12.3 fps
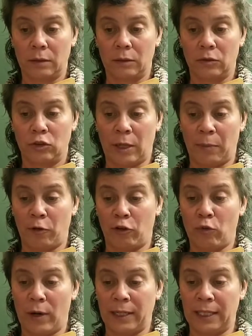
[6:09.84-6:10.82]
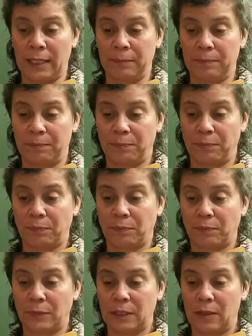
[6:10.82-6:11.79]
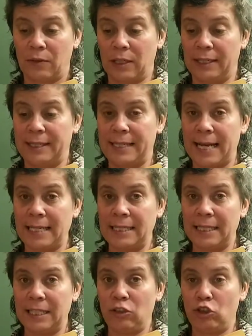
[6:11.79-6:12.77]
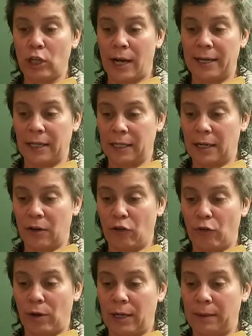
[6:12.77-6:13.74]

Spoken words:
Chapter 20. The Dainty China Country.